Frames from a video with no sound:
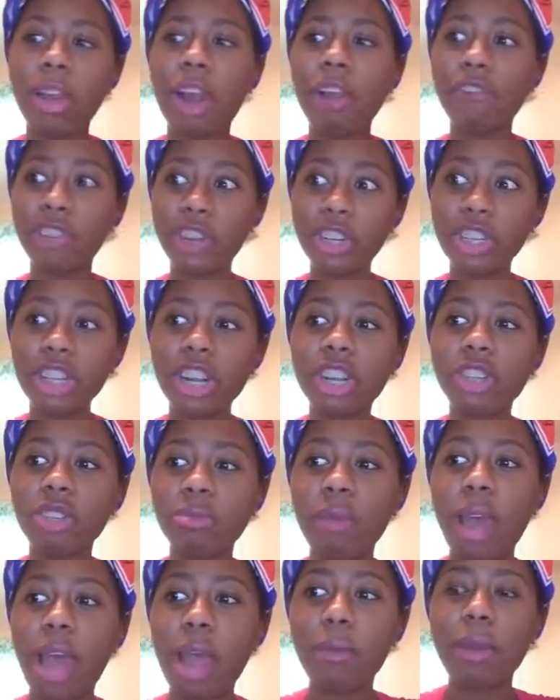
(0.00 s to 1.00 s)
when I first started
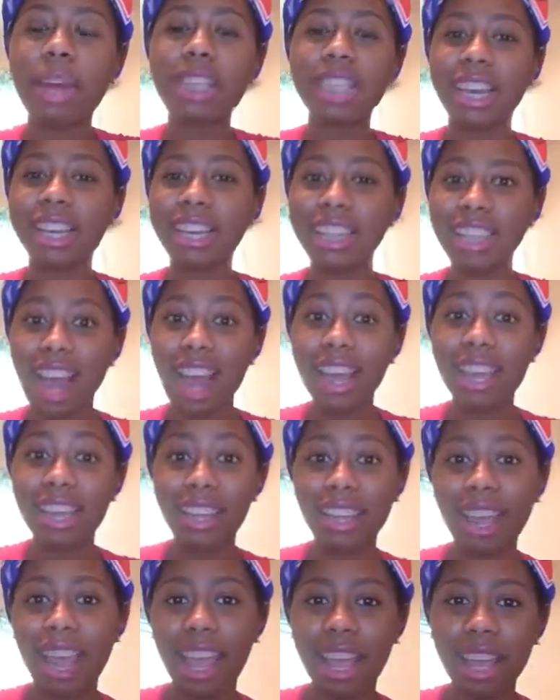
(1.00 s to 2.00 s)
doing my eyebrows, I could not
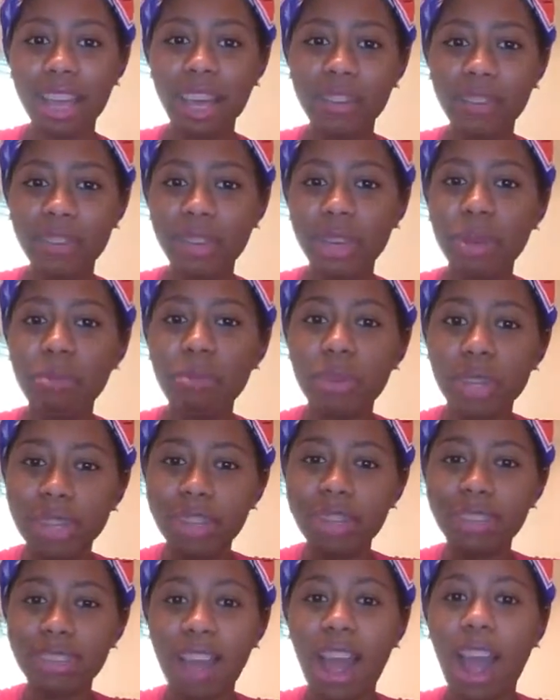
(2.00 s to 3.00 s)
get the hang of it,
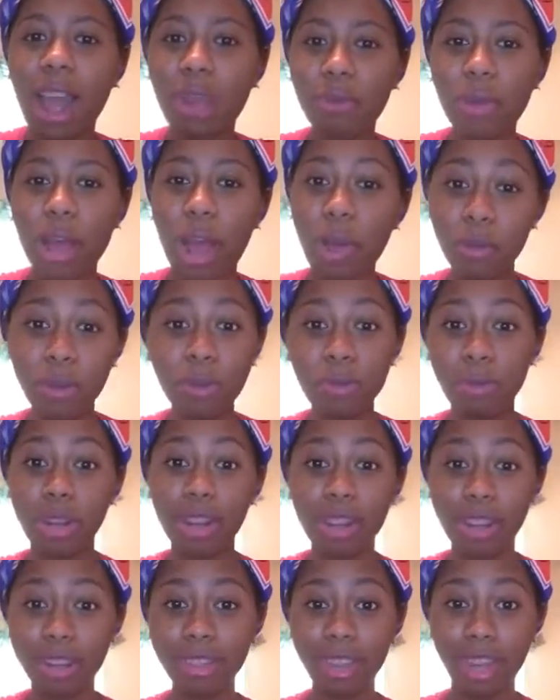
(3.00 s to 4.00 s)
but I wouldn't
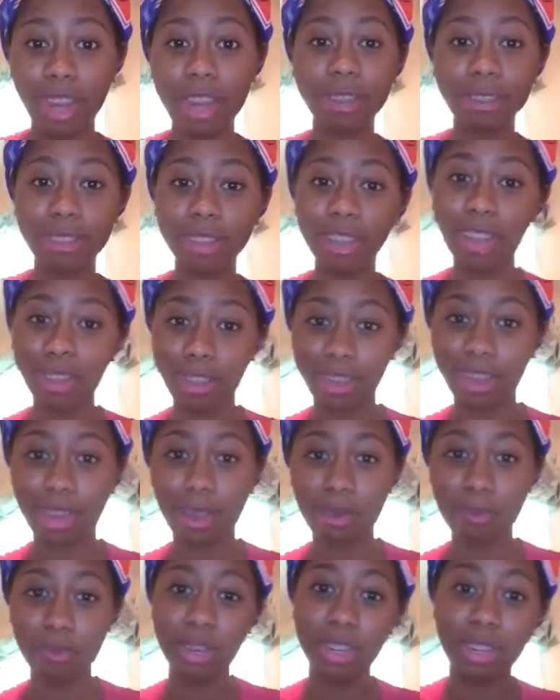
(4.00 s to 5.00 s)
walk out the house like
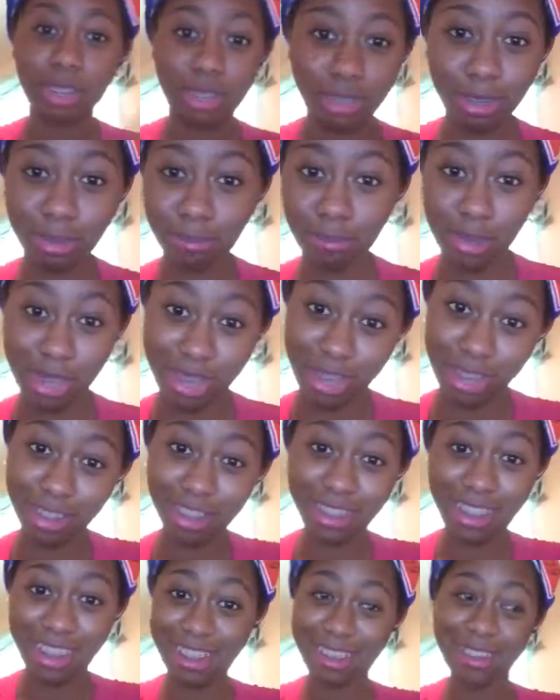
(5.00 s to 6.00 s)
that. But that's just me,
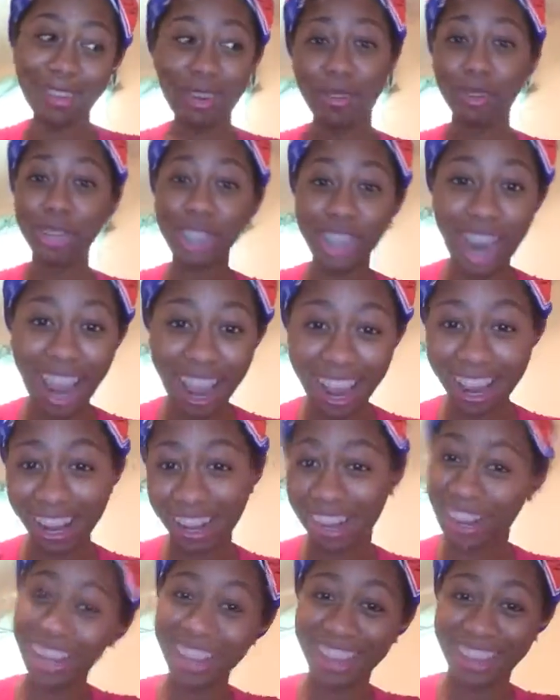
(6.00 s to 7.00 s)
like, no shade
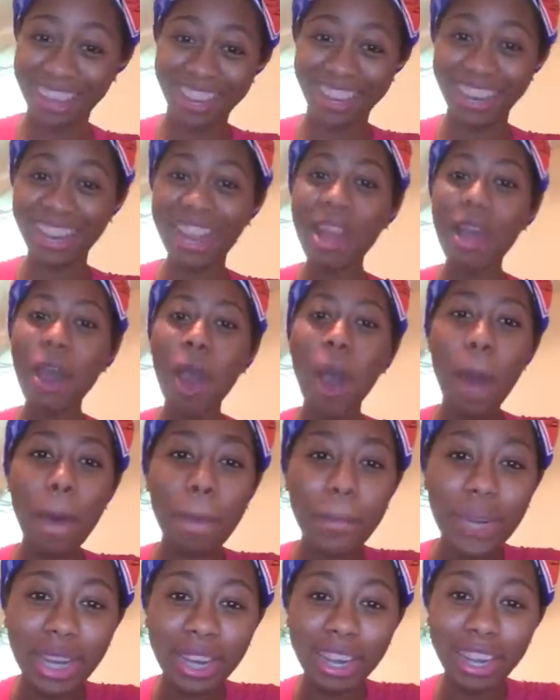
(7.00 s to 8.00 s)
or nothing.
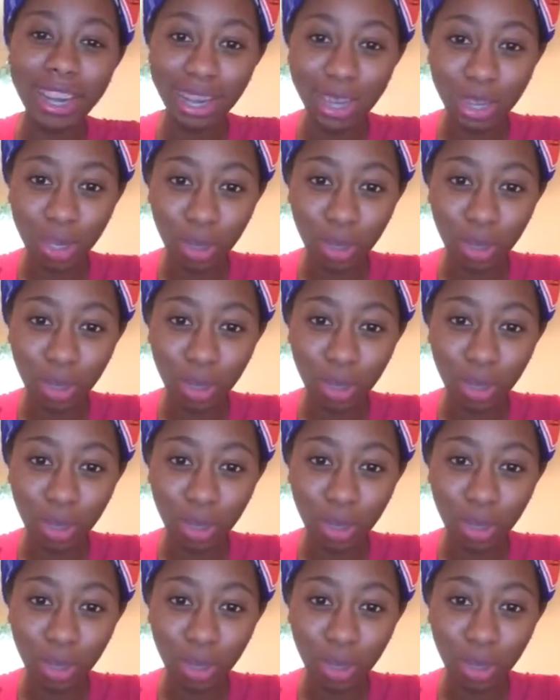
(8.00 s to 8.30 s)
But